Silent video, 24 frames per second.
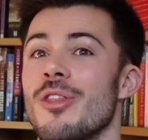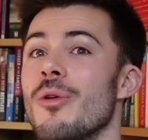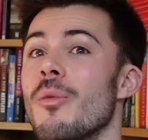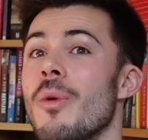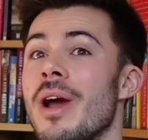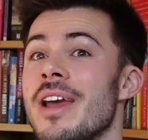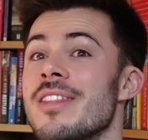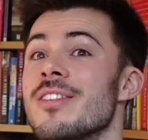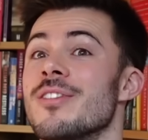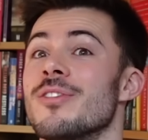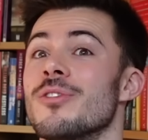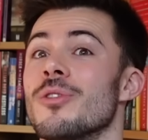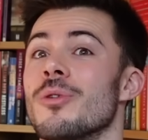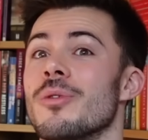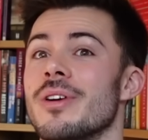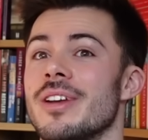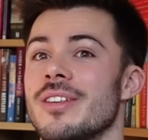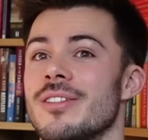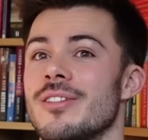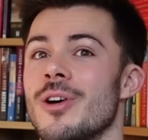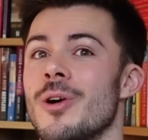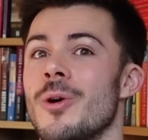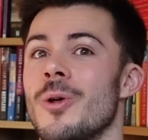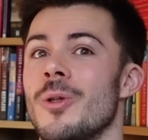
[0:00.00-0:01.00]
the way the story
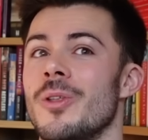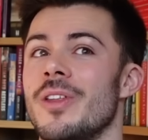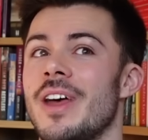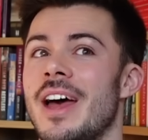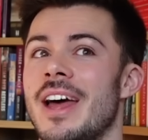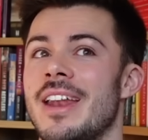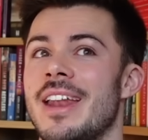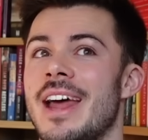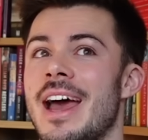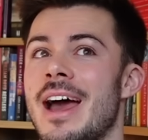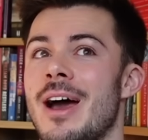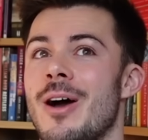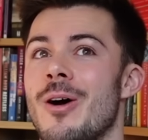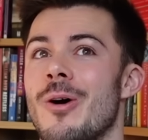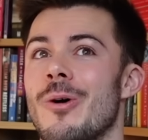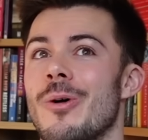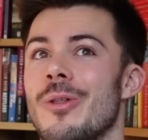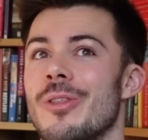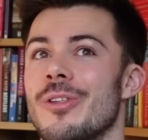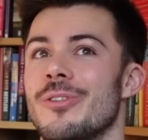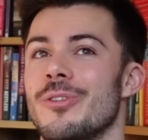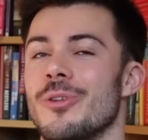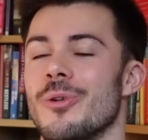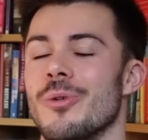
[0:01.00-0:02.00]
is told and
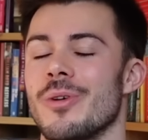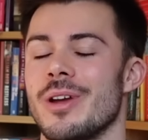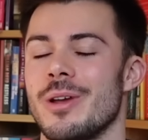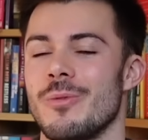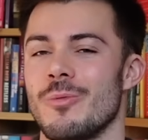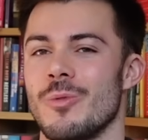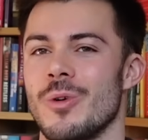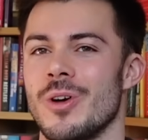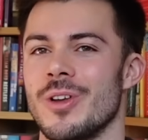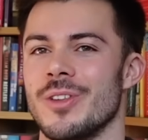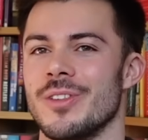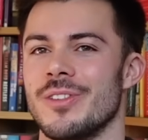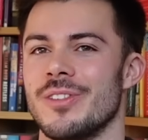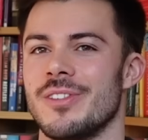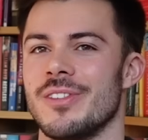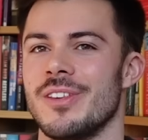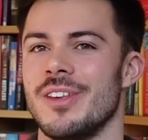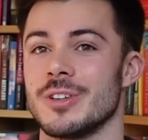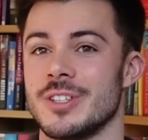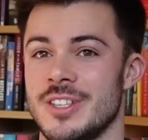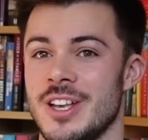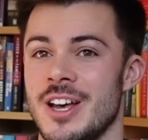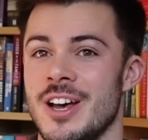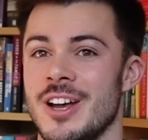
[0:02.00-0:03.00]
how the story was
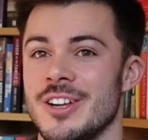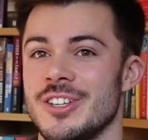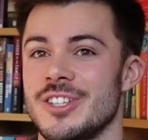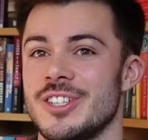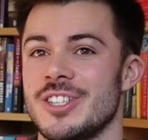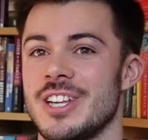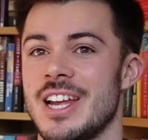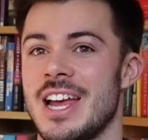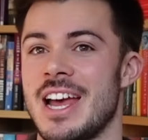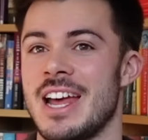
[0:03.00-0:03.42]
researched